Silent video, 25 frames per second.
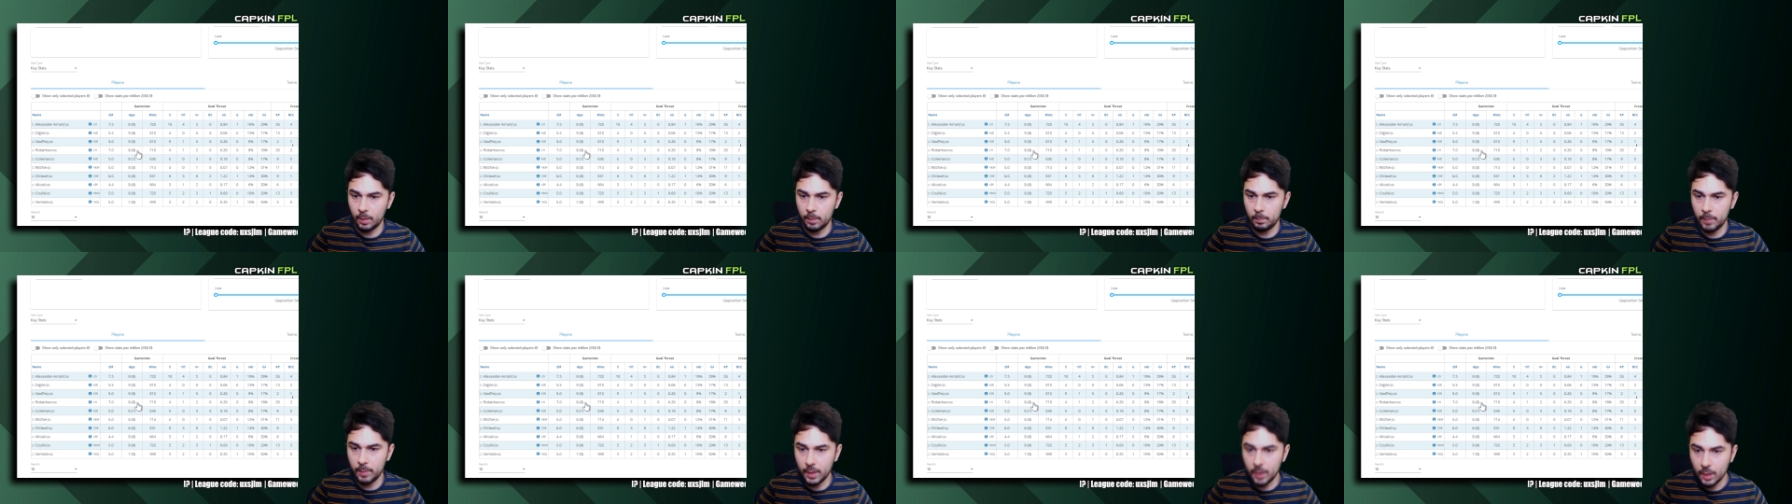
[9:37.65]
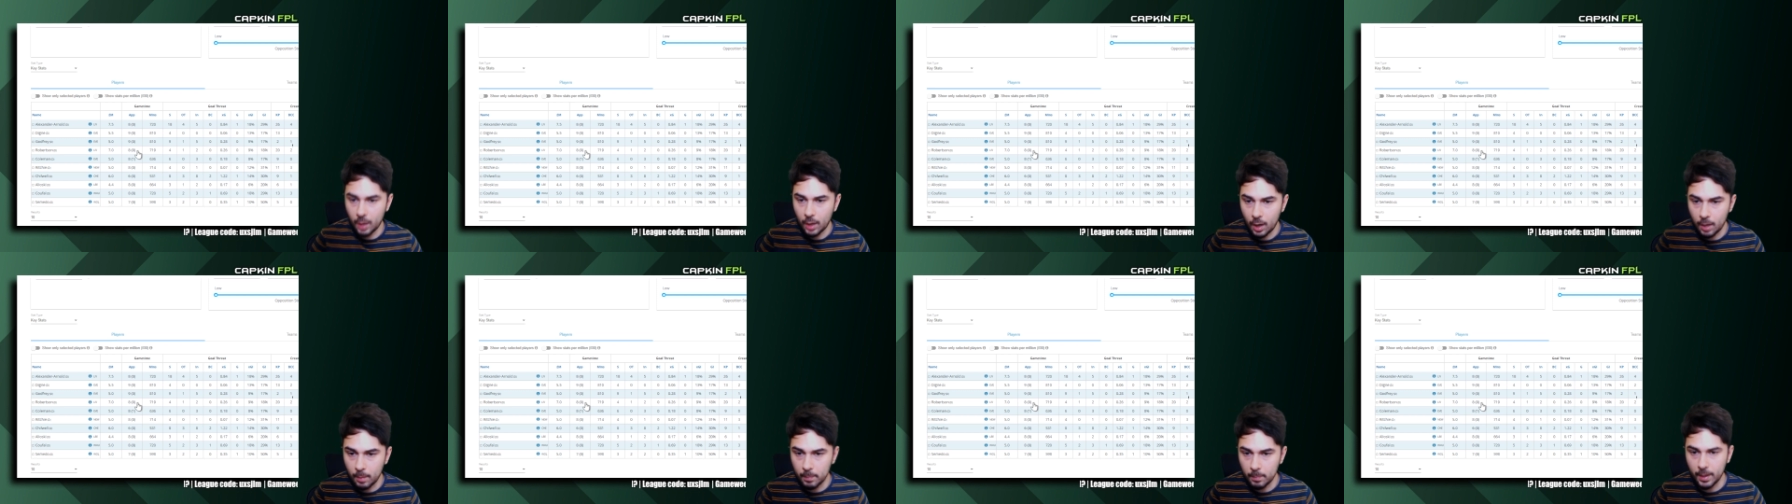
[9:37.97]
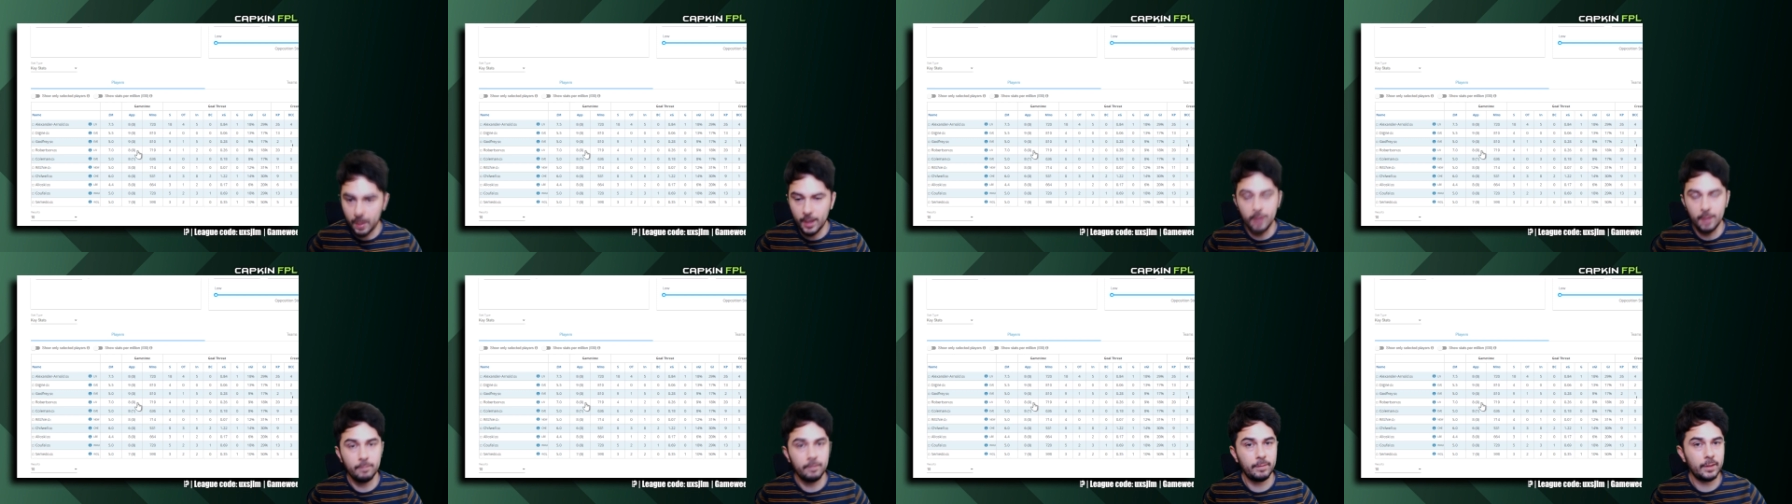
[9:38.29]
become
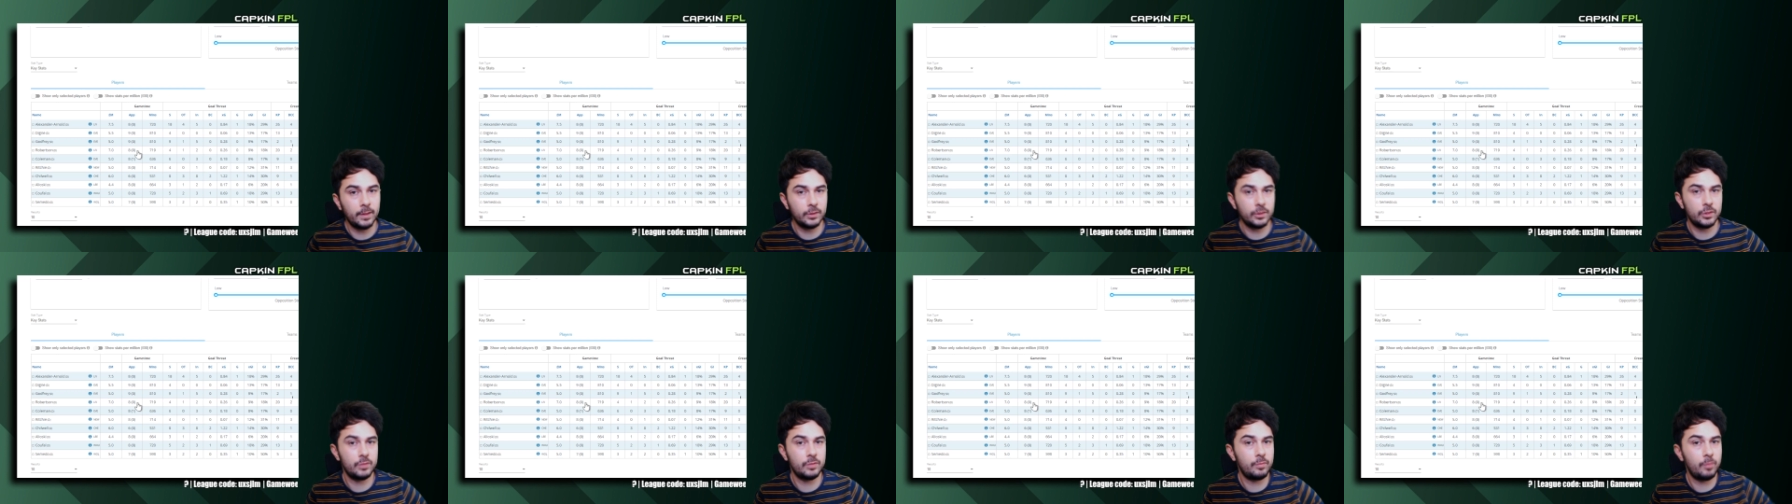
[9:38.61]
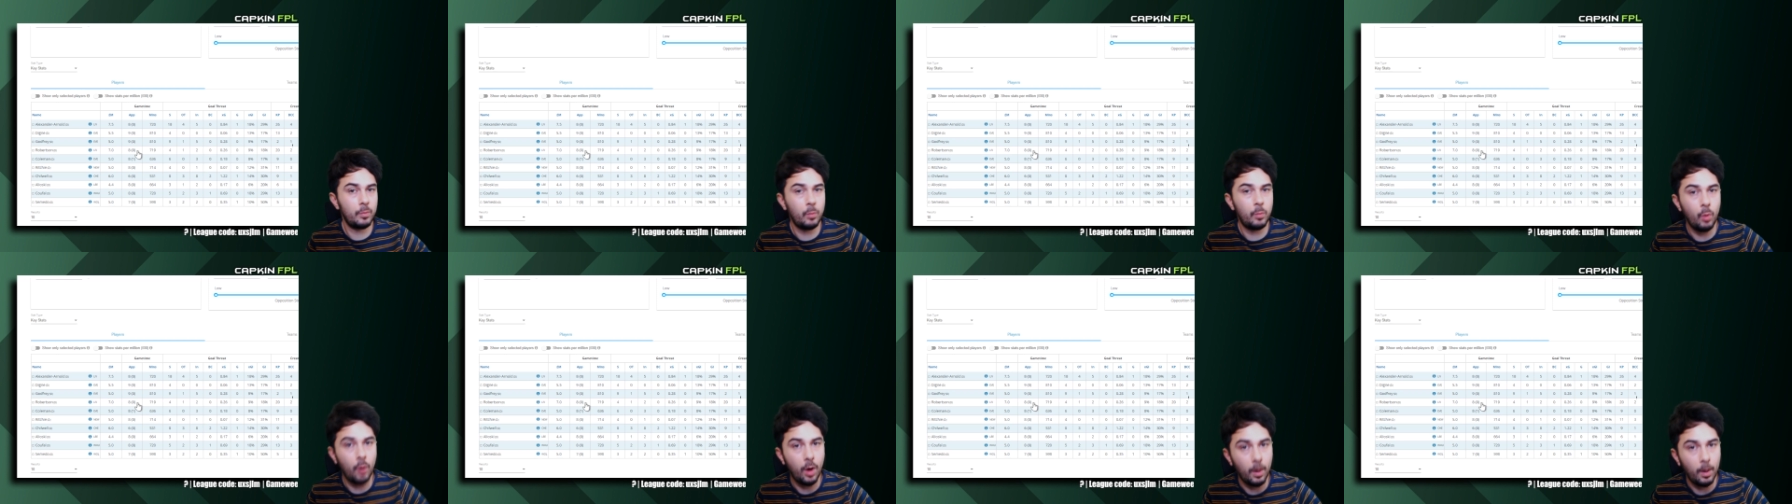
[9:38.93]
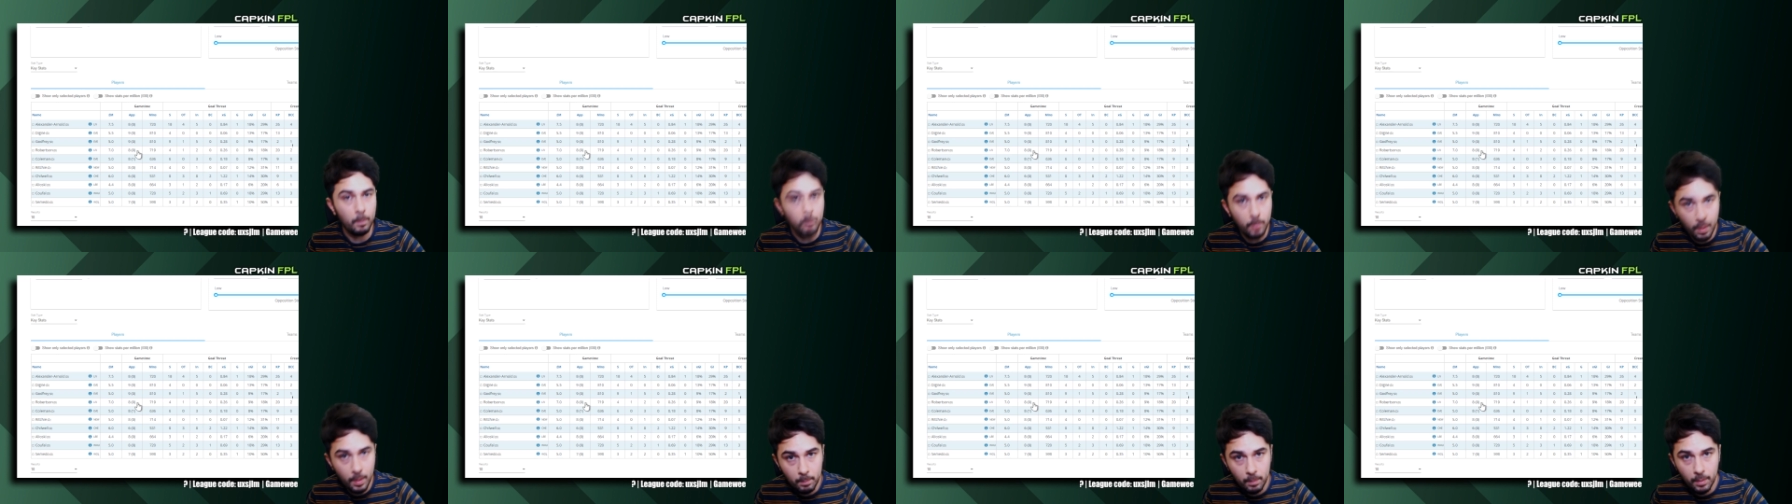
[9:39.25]
a Fantasy Football
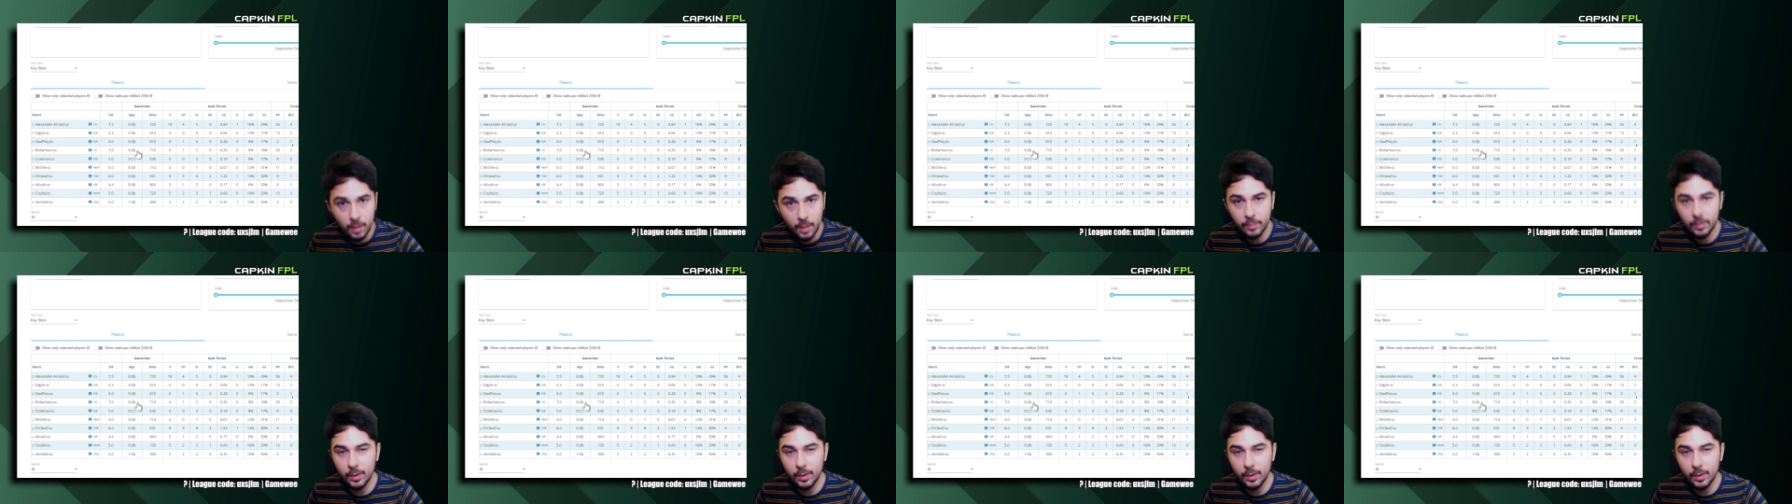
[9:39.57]
Hub member,